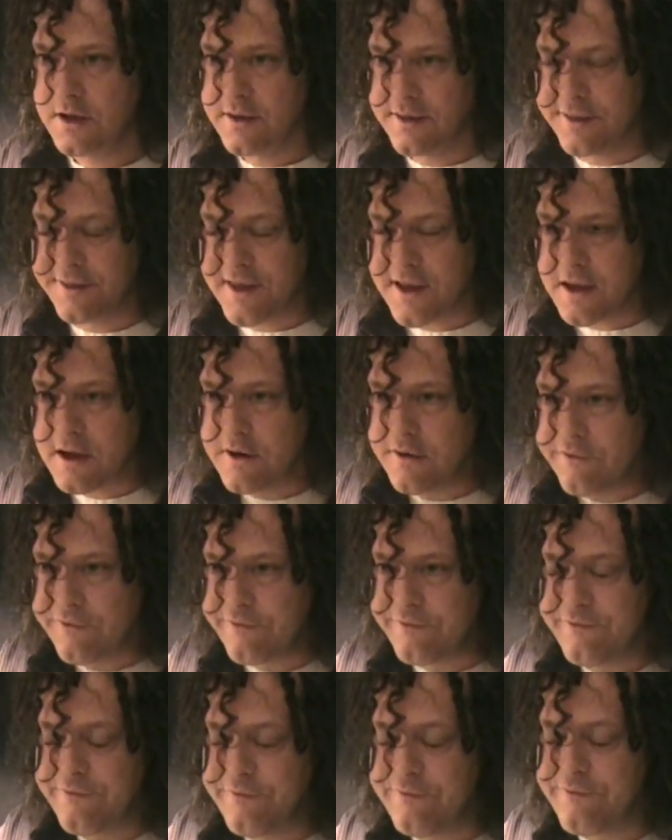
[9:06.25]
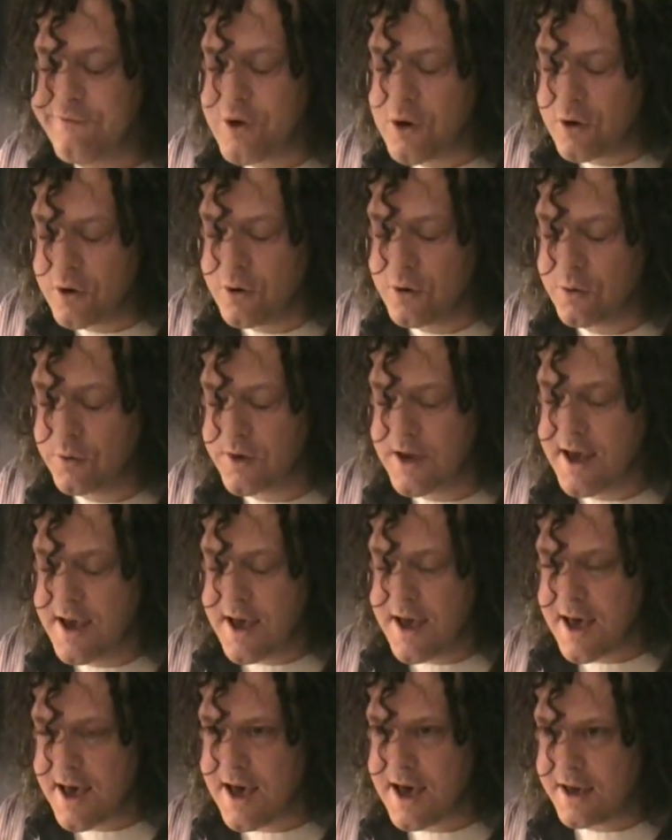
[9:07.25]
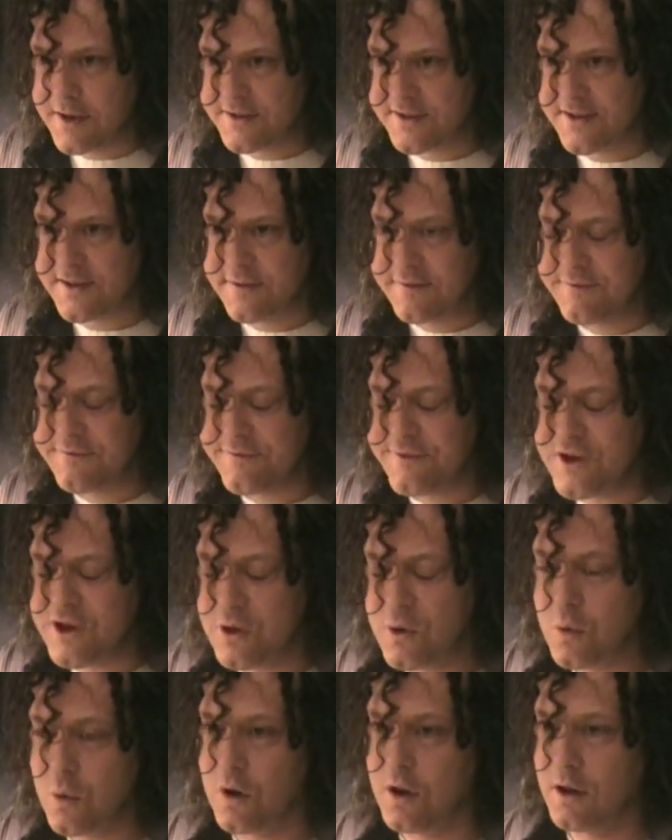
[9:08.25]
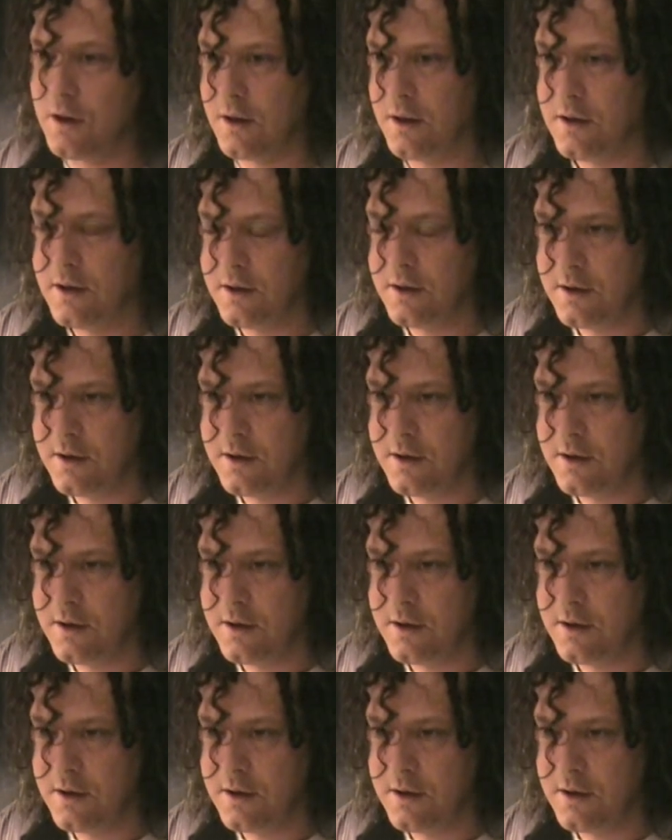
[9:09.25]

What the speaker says: Think of food as fuel.